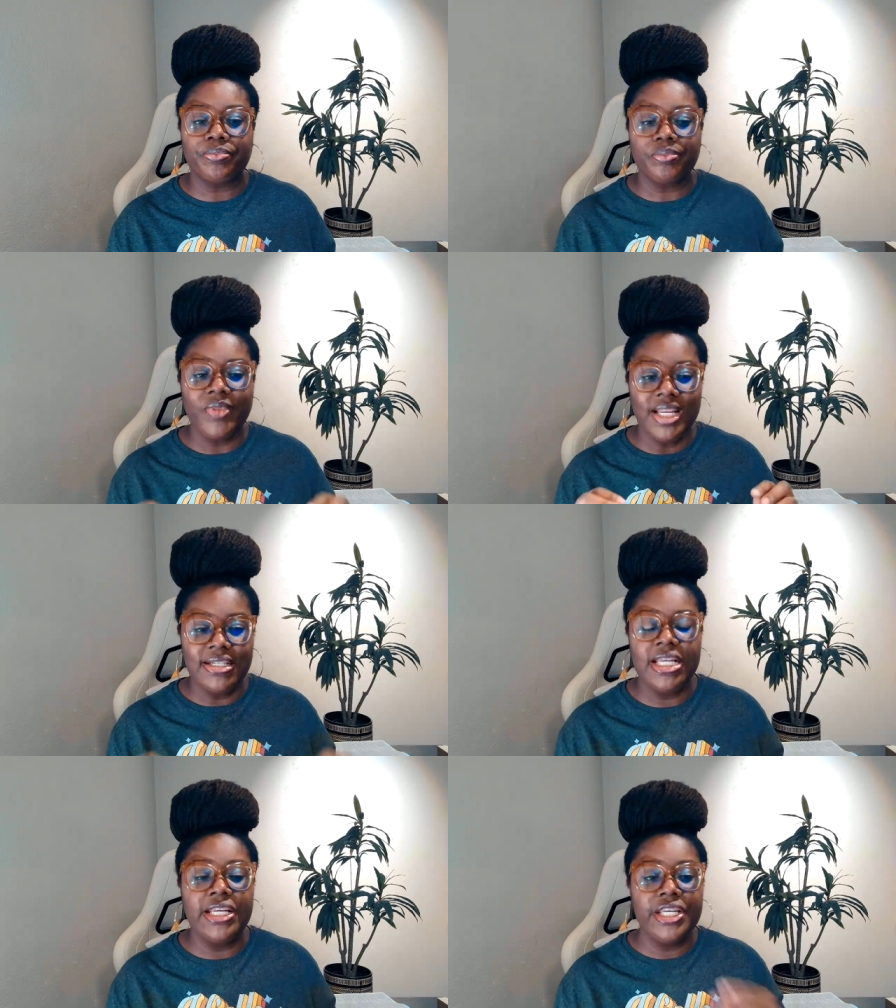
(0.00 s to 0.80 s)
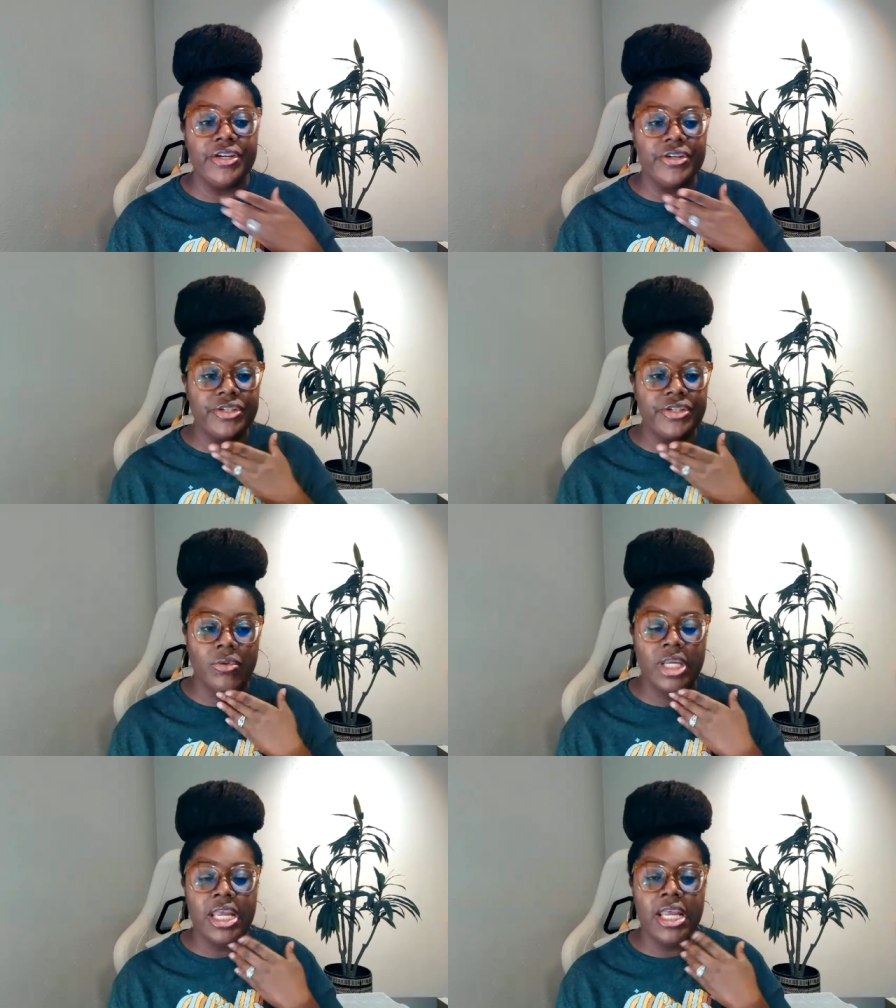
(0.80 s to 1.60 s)
10 years
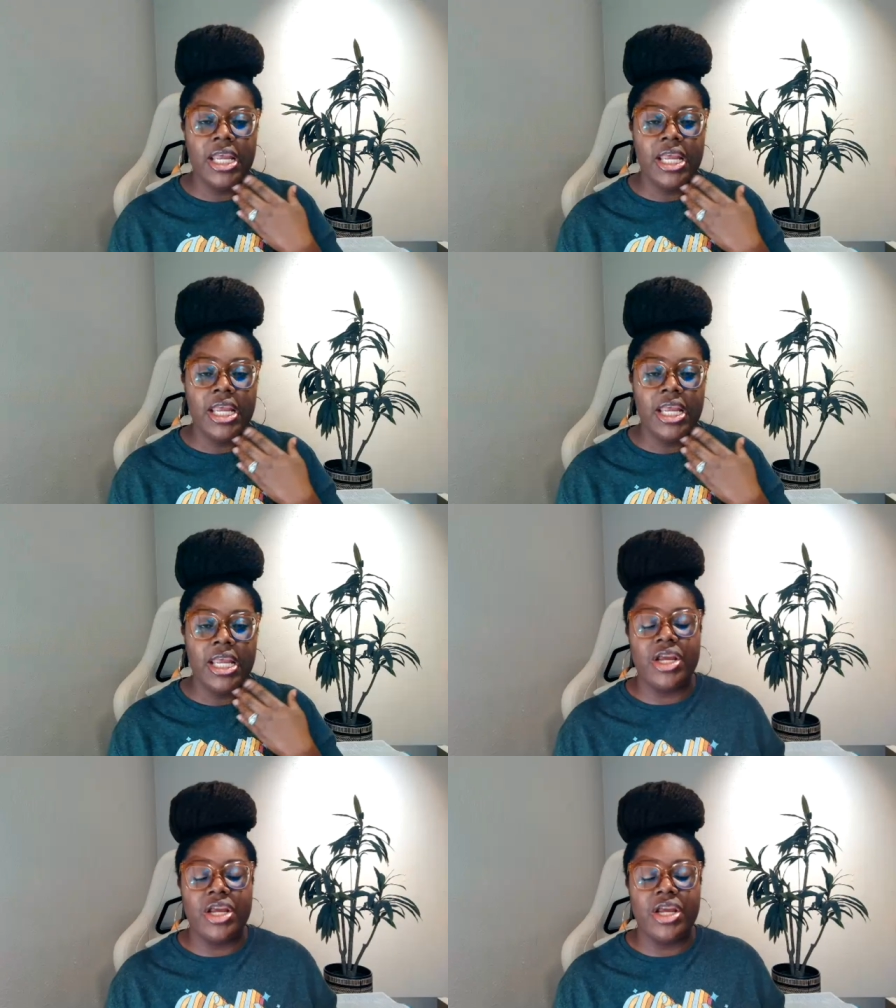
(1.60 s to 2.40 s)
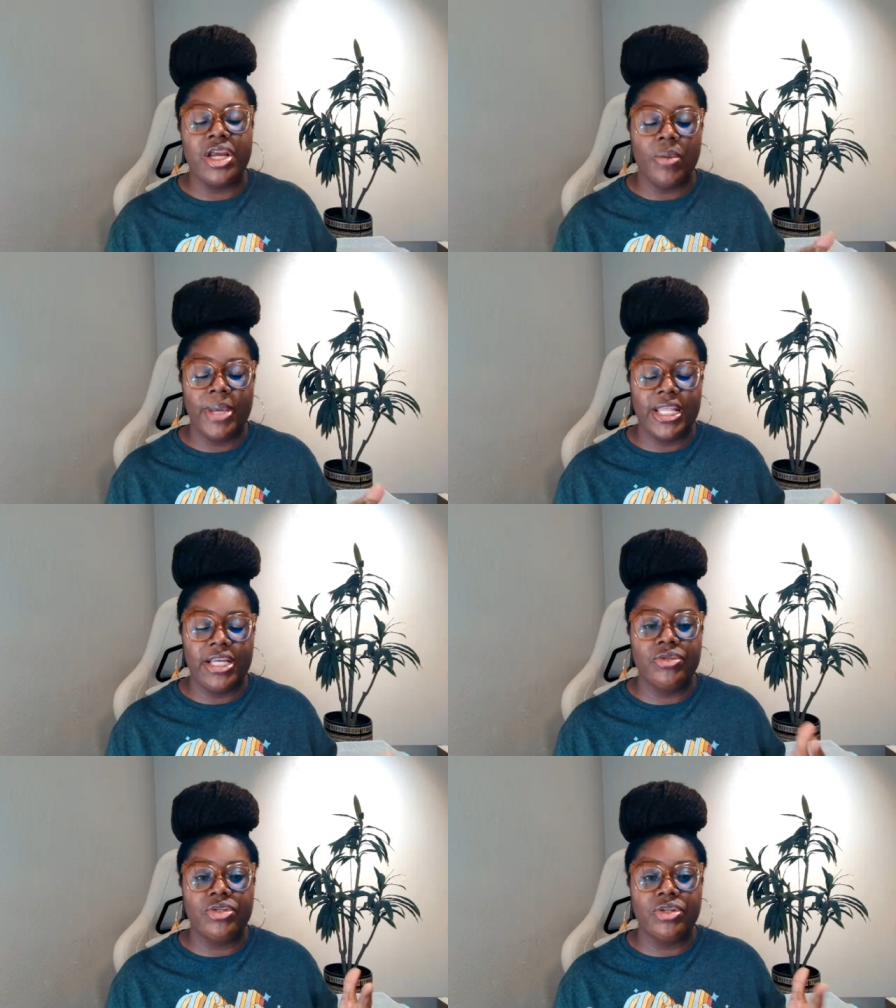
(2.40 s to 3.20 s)
old, and there was a woman
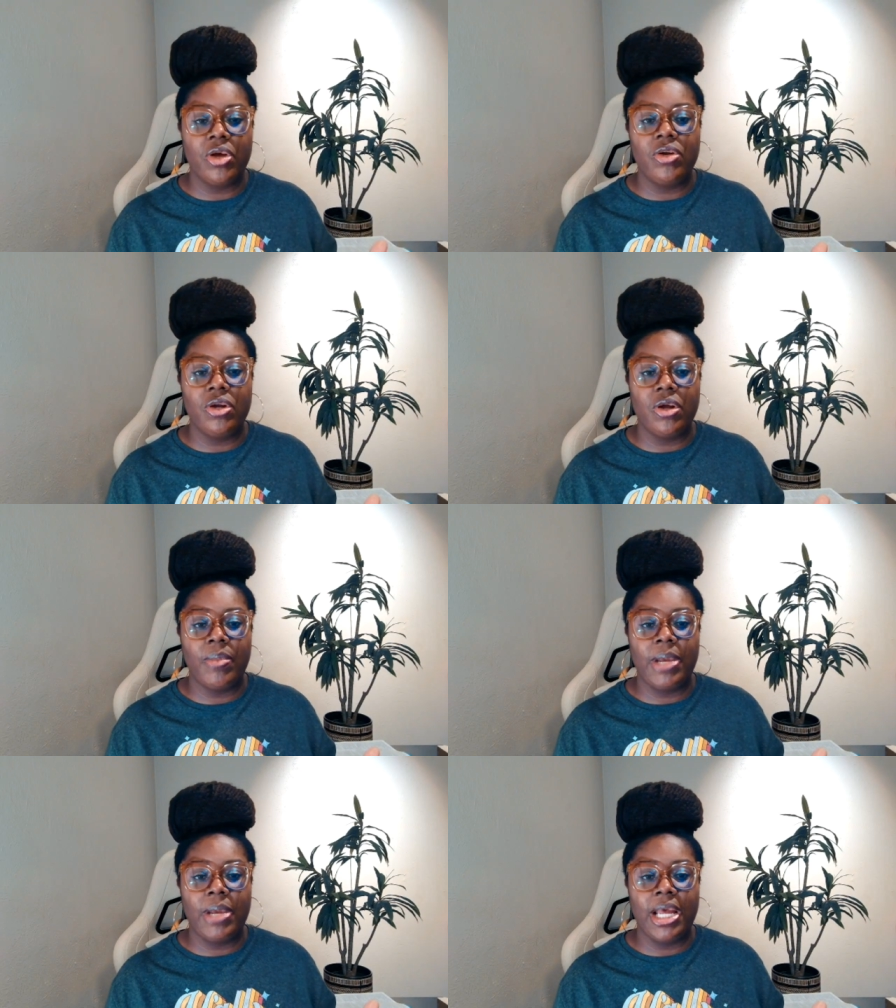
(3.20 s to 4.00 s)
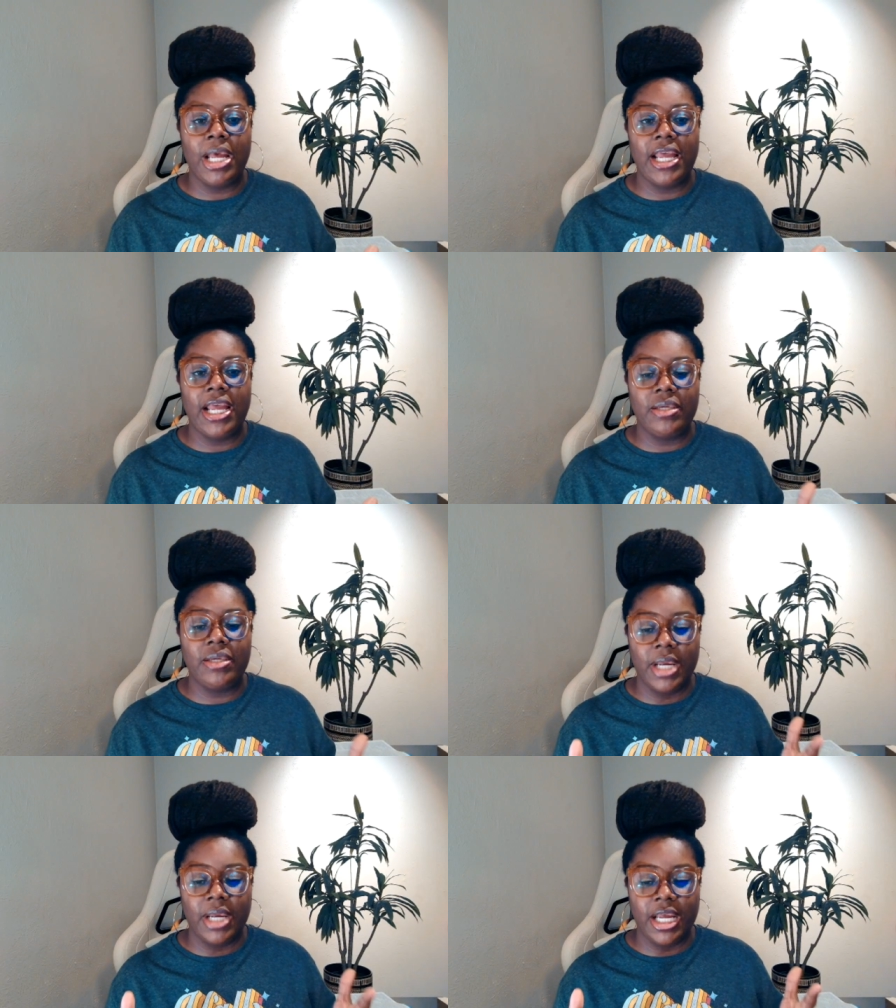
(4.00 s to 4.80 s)
that used to go to my my,
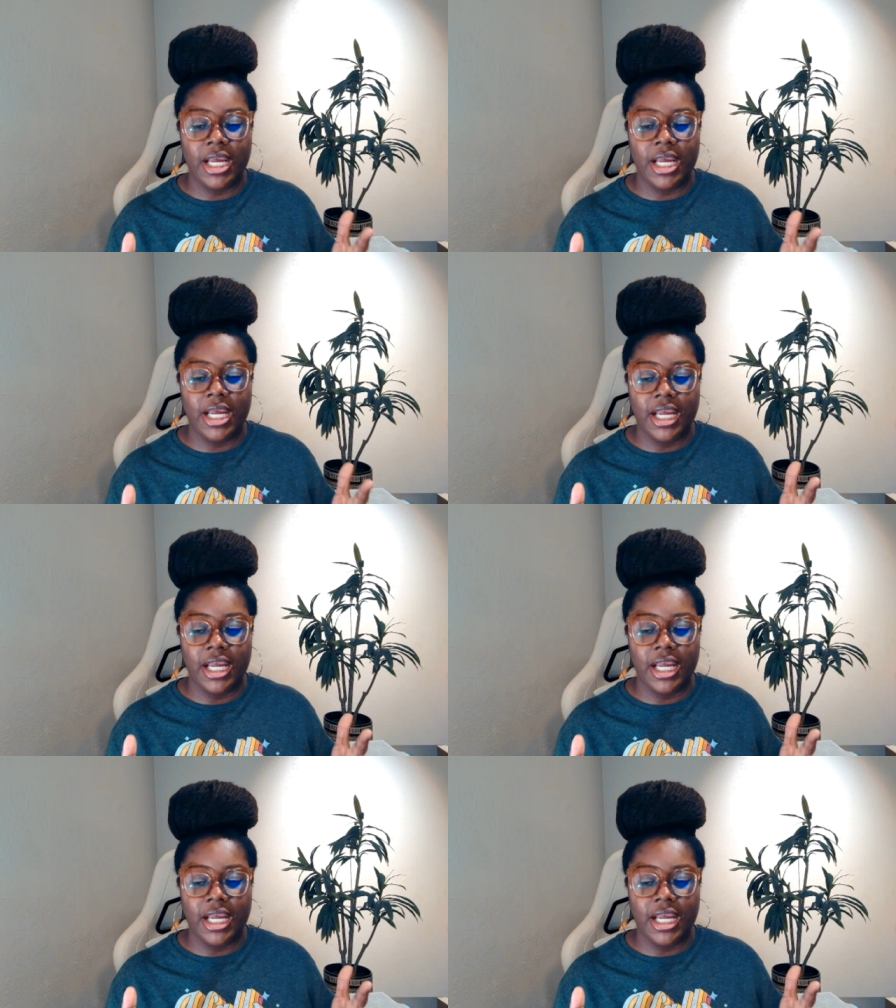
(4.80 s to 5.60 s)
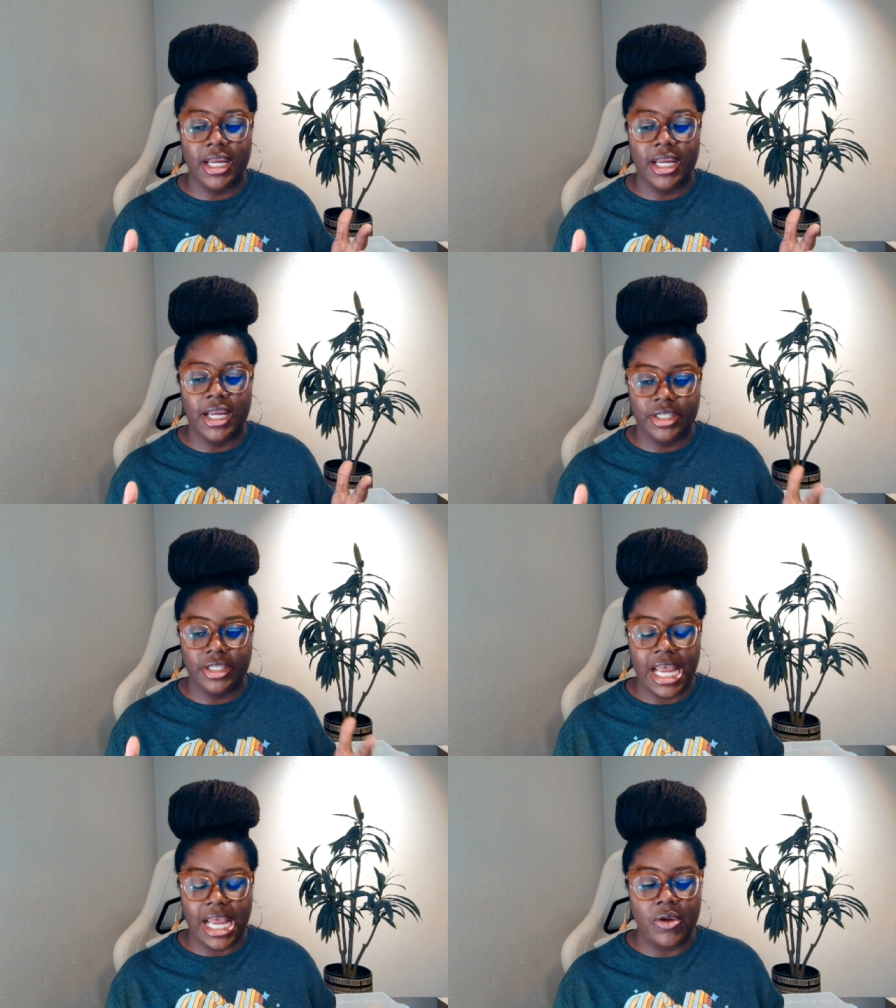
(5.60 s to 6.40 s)
my
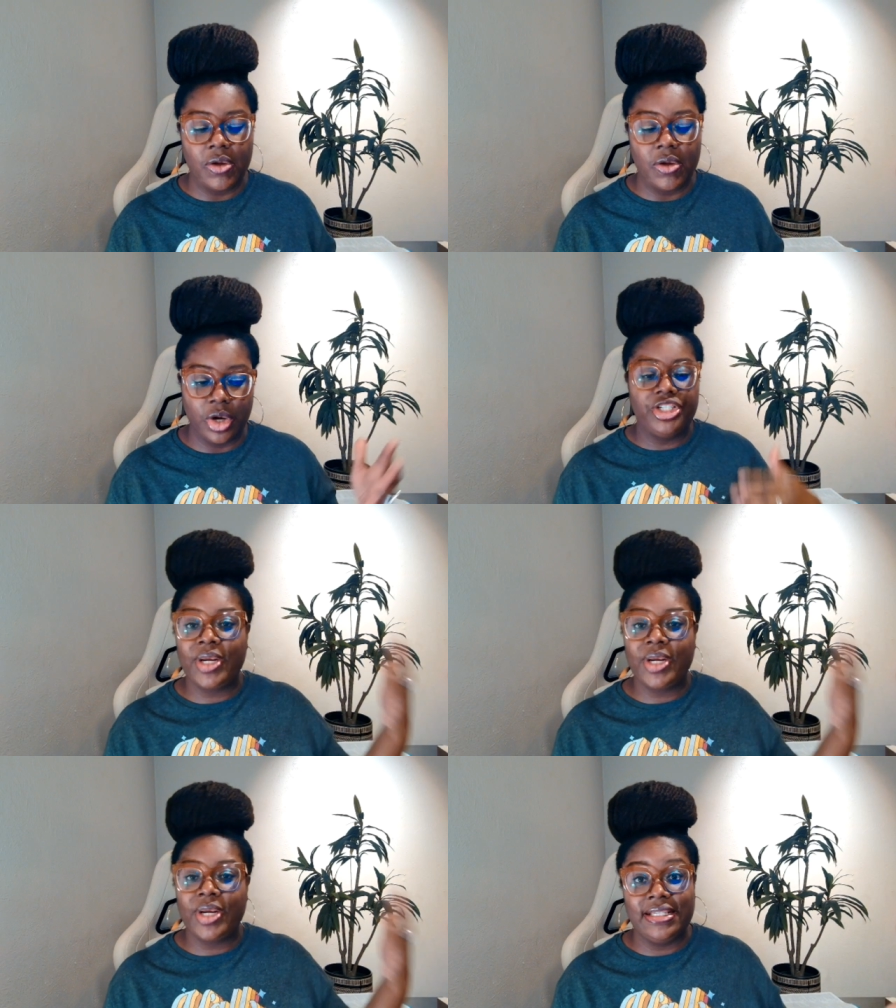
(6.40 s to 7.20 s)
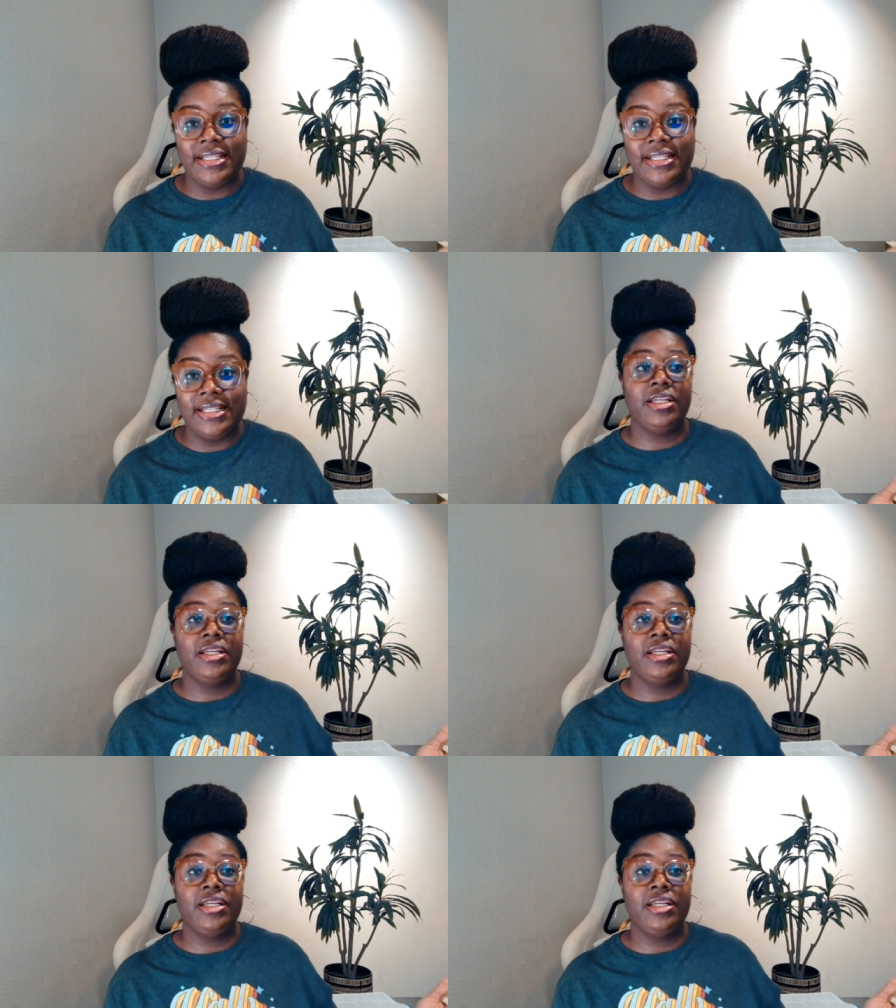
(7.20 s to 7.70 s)
childhood church home.